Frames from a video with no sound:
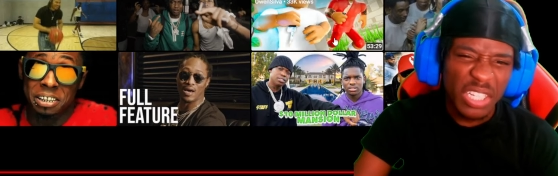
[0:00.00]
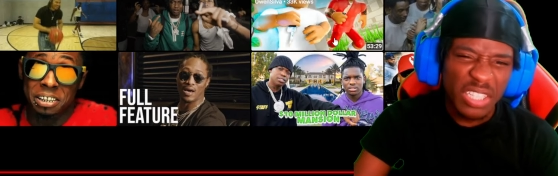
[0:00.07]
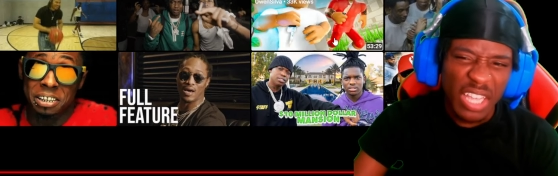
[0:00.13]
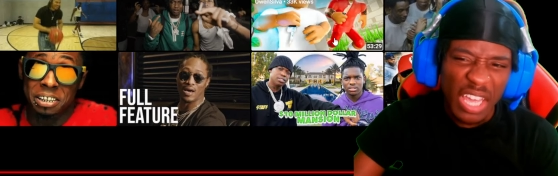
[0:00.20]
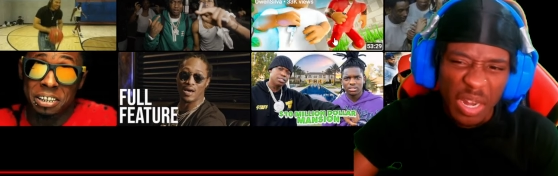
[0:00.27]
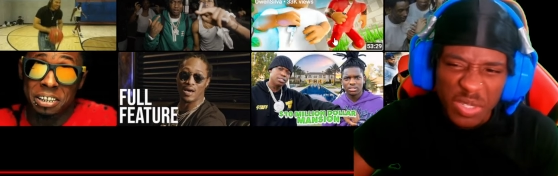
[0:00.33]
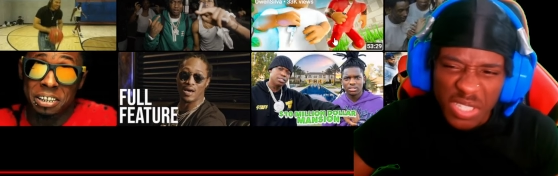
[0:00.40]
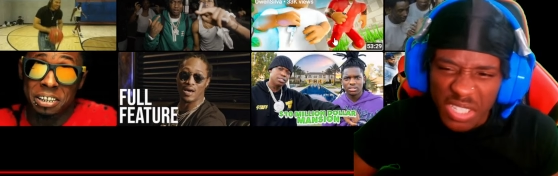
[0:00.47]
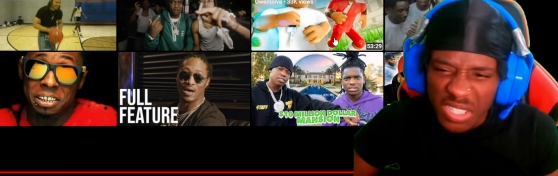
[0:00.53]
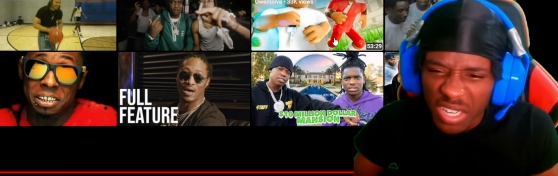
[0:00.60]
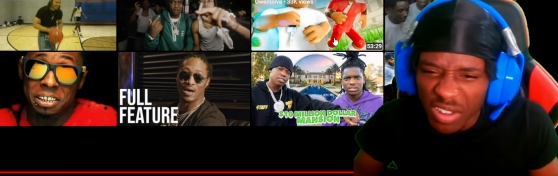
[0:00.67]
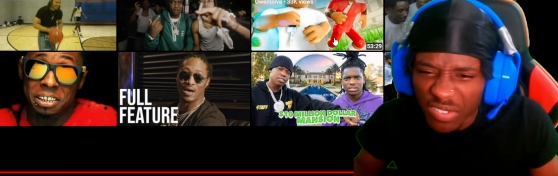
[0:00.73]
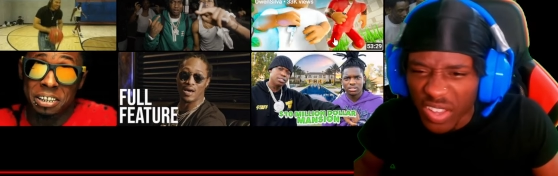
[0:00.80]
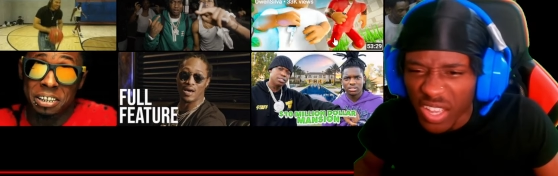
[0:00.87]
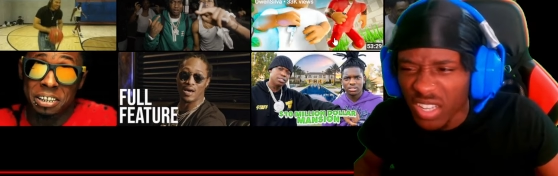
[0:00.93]
Speaker 1: like that? That was a
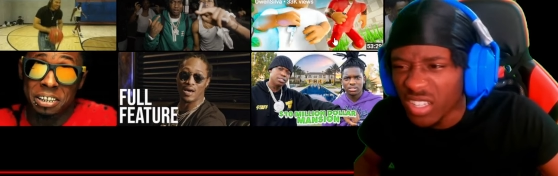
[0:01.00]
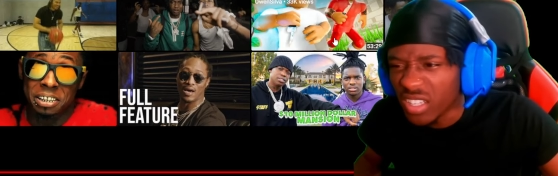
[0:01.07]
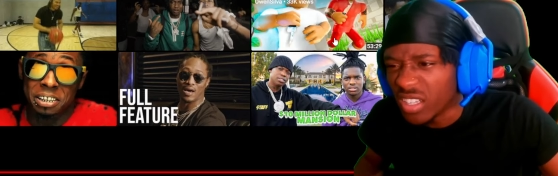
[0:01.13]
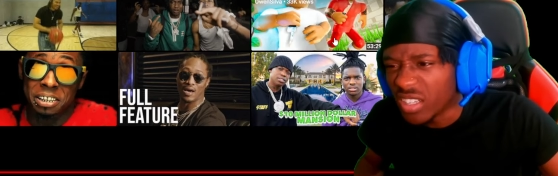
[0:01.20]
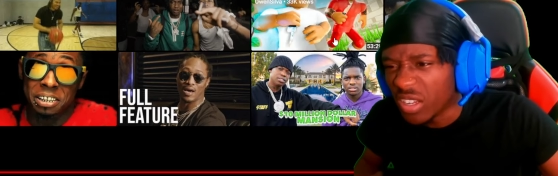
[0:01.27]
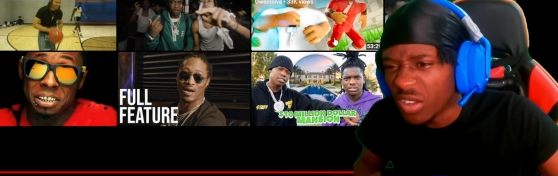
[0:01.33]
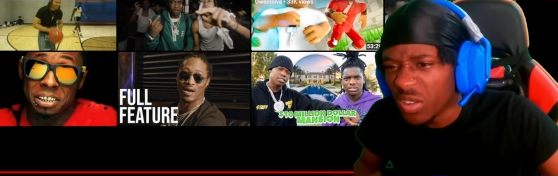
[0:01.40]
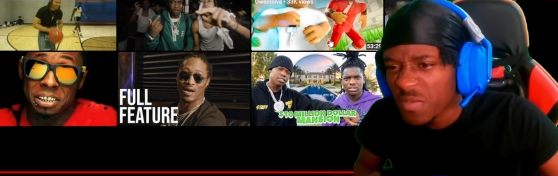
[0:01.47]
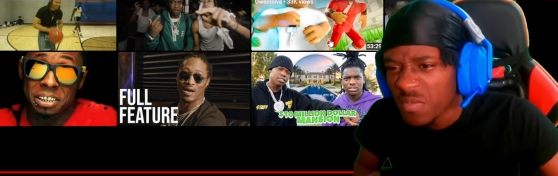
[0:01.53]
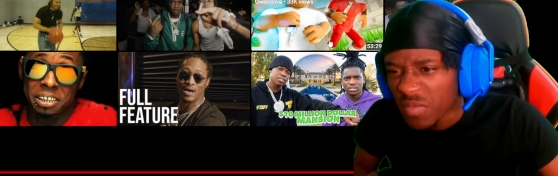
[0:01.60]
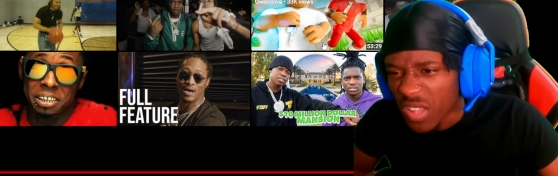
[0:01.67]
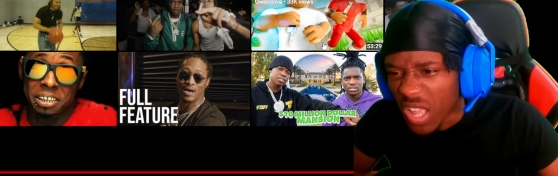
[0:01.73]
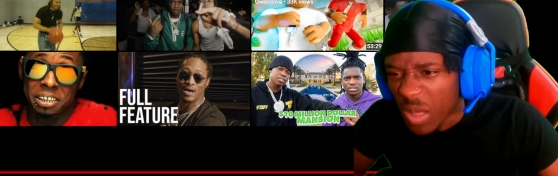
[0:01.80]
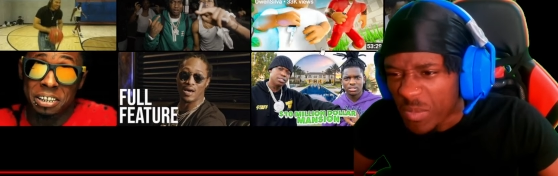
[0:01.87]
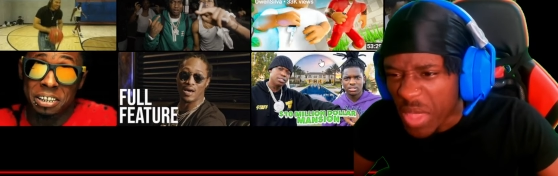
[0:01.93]
tough ending, yo.
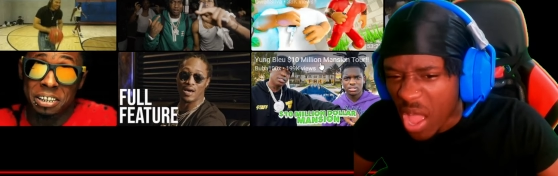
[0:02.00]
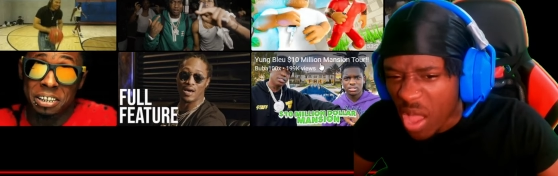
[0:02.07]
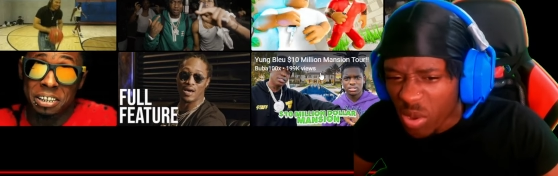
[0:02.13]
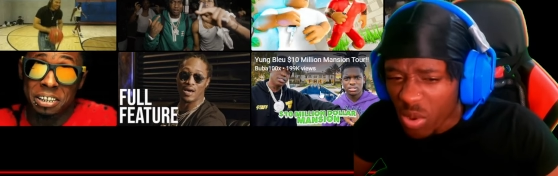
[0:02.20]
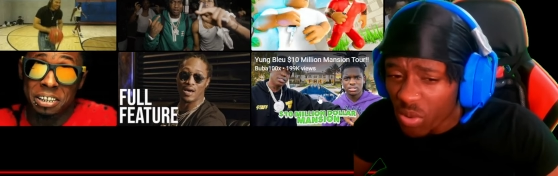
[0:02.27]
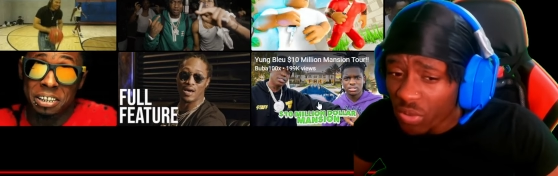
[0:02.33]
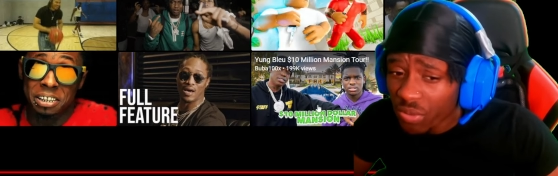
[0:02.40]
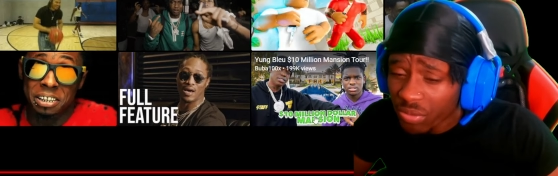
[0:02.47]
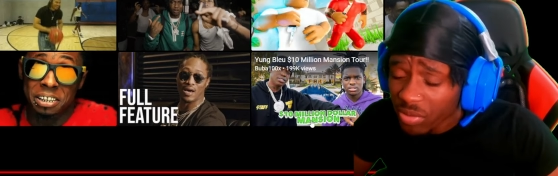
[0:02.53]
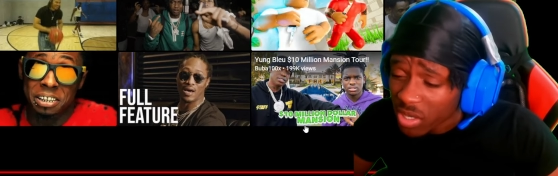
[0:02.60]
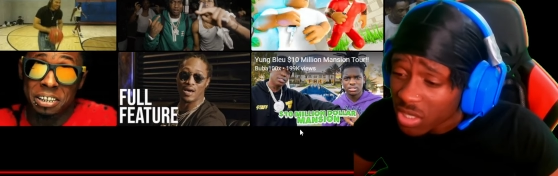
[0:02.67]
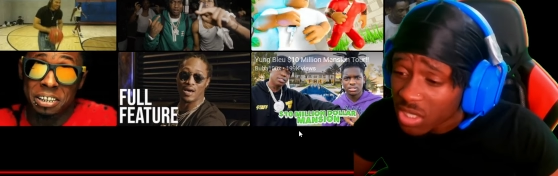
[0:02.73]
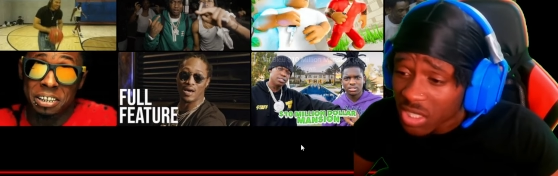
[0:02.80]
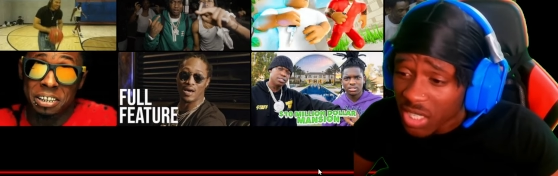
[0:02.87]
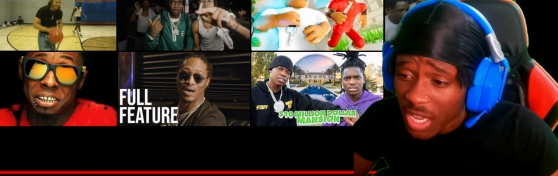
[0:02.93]
I'm not going
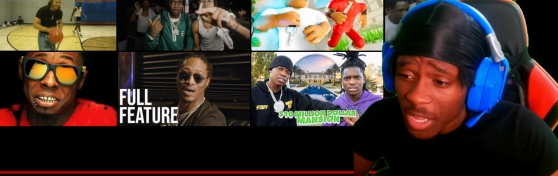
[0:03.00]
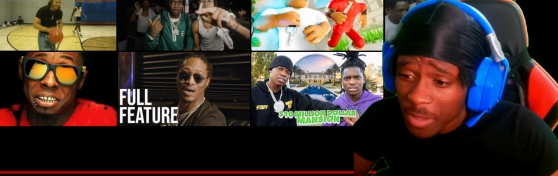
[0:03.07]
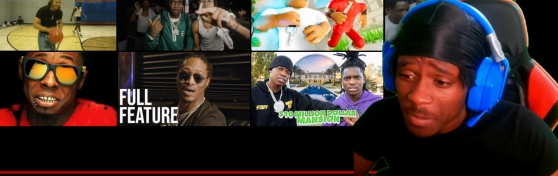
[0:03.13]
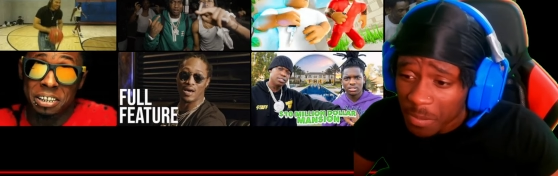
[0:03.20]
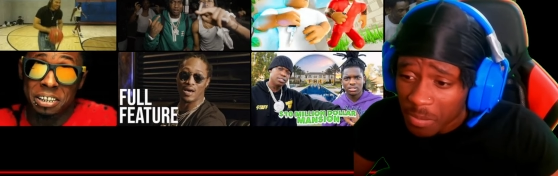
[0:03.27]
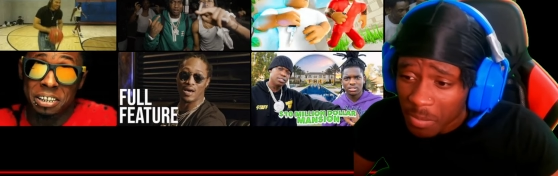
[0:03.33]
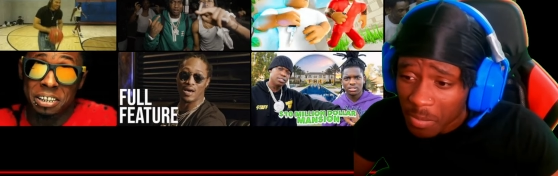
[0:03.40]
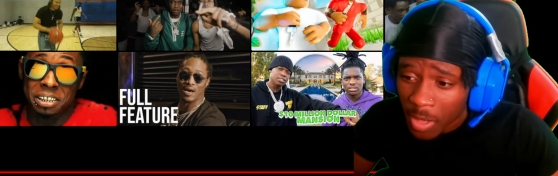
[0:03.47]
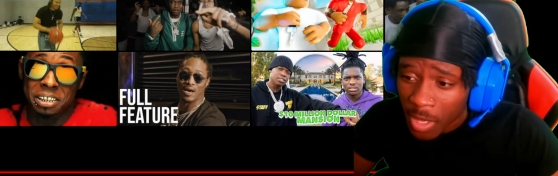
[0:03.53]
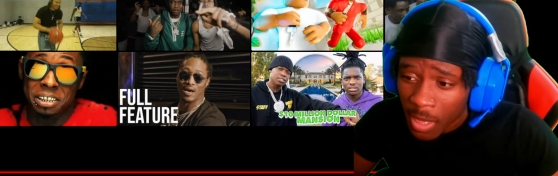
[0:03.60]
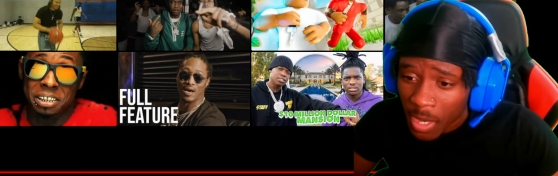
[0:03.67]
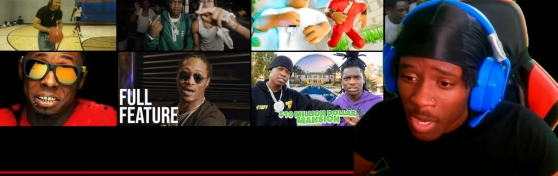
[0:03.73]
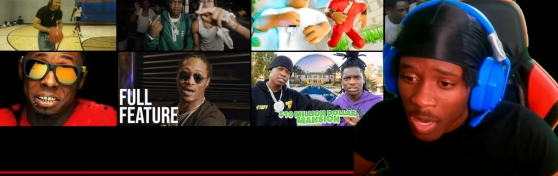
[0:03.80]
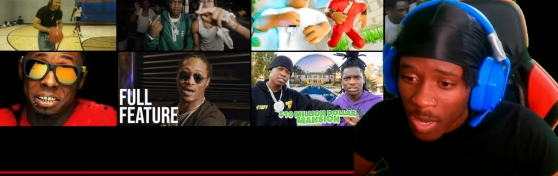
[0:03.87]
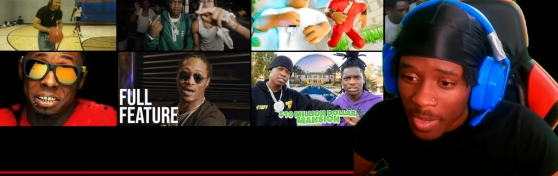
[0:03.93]
front chat.
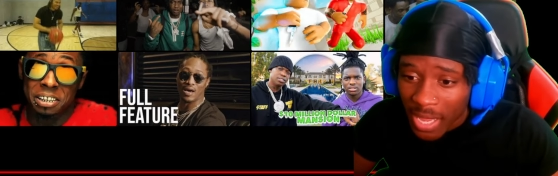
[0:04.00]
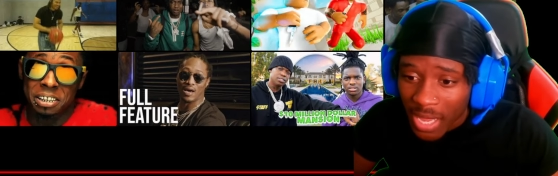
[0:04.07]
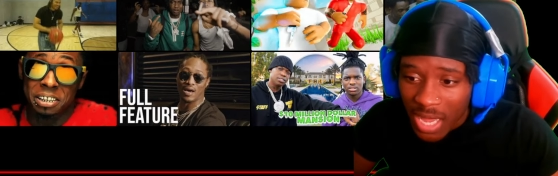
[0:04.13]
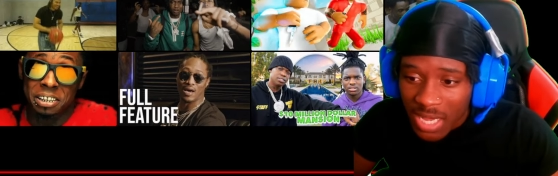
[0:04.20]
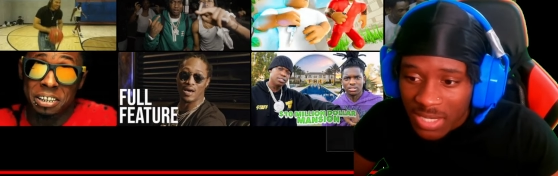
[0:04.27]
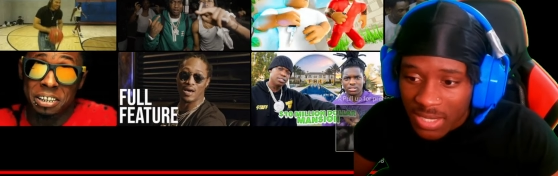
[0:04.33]
Like I